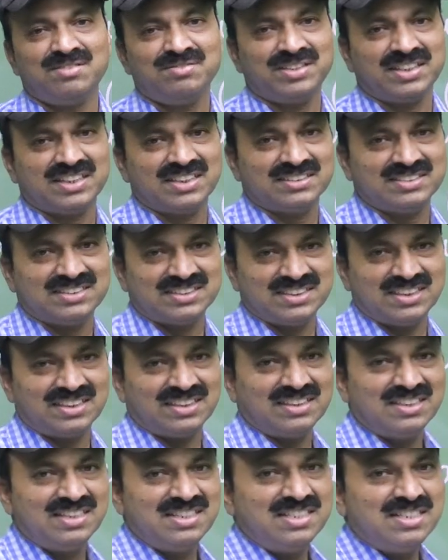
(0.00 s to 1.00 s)
we can
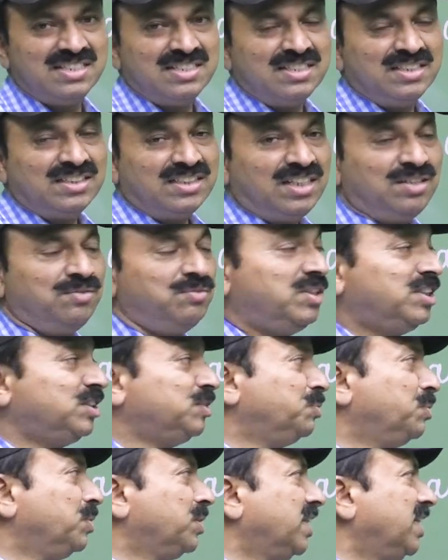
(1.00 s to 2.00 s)
say. In which
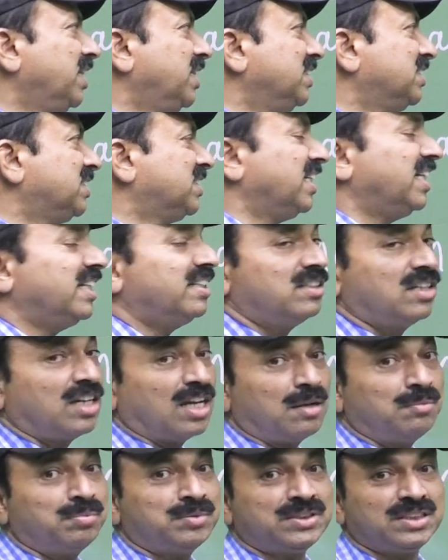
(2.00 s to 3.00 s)
book it is said
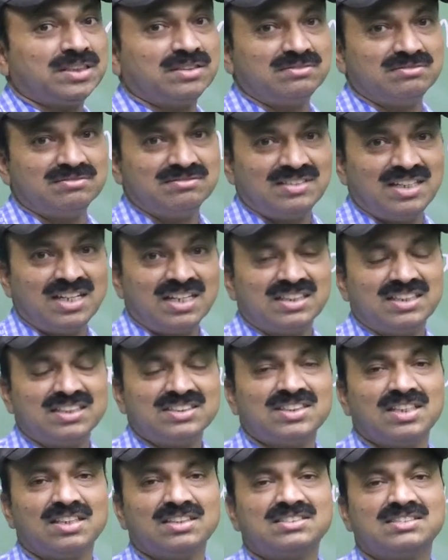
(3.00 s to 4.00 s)
corruption?
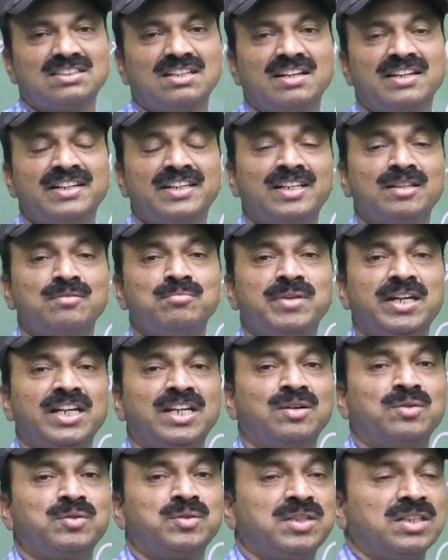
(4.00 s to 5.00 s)
Arthashastra written by
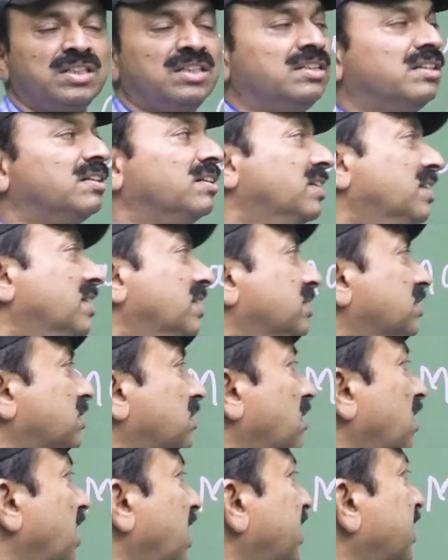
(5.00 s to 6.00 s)
Kautilya.
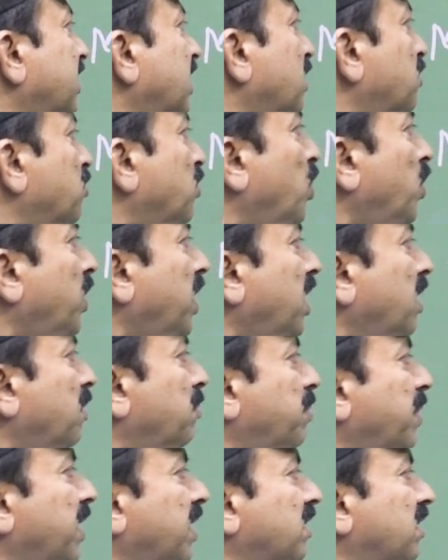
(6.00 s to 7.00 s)
So like that Mauryan
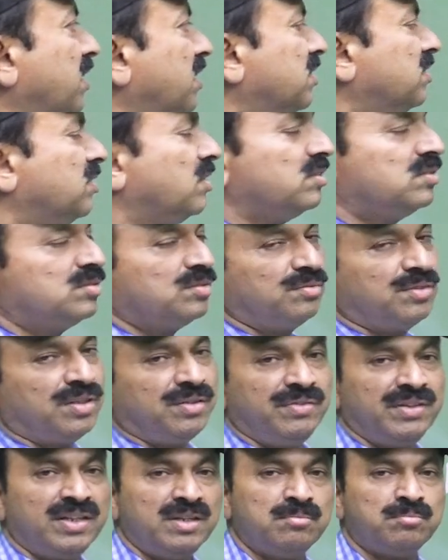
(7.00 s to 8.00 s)
Empire, that is also
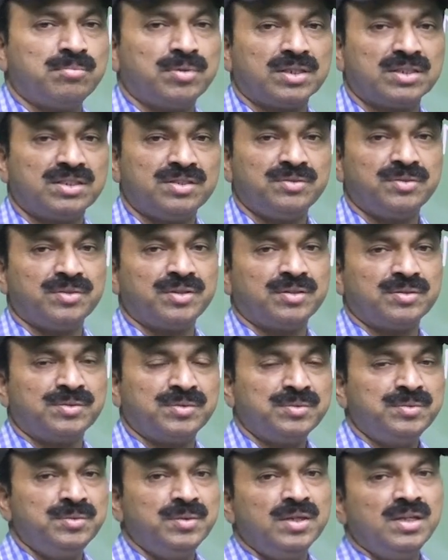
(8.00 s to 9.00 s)
very very important. You have
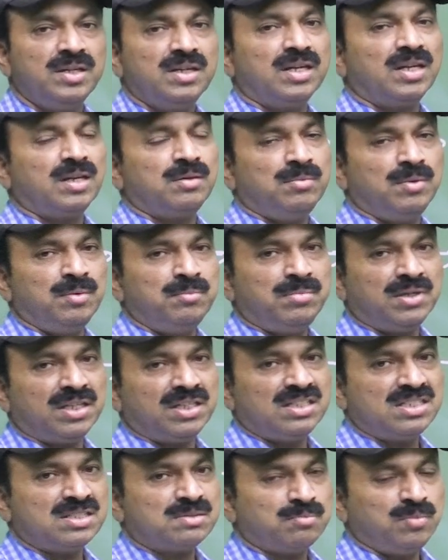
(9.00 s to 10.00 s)
to remember
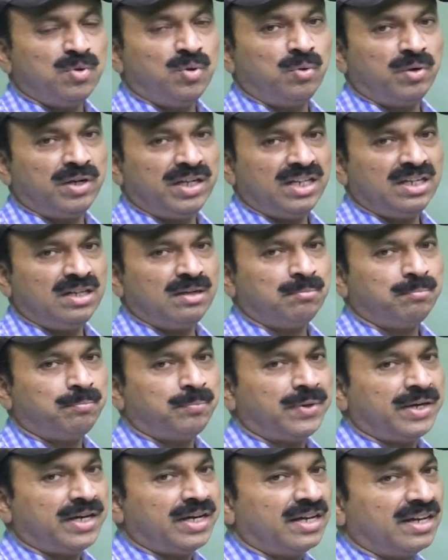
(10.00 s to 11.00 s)
this Mauryan
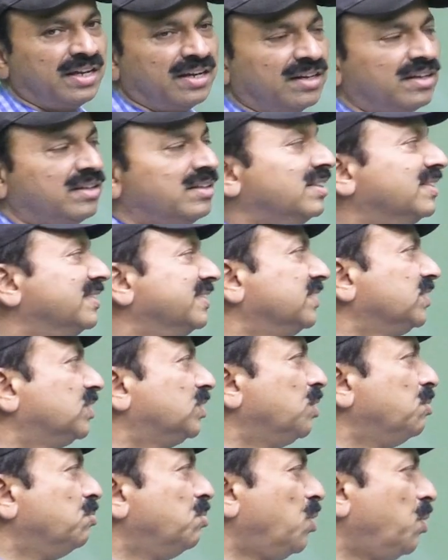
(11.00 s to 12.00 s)
Empire.
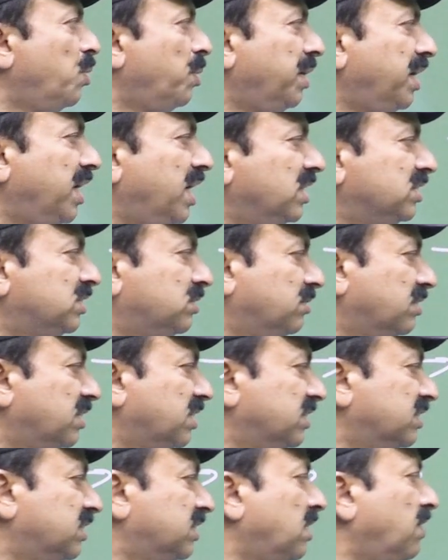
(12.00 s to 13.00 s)
So Mauryas we
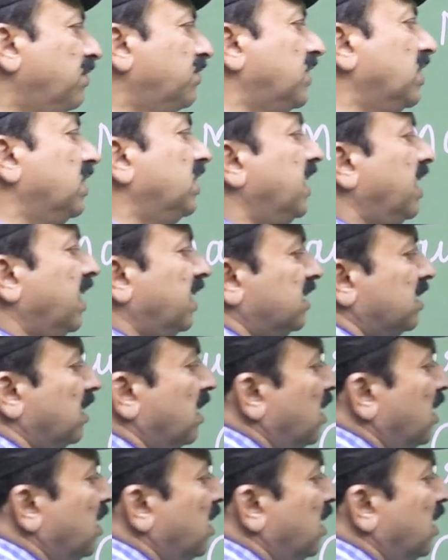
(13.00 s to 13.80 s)
can say. After that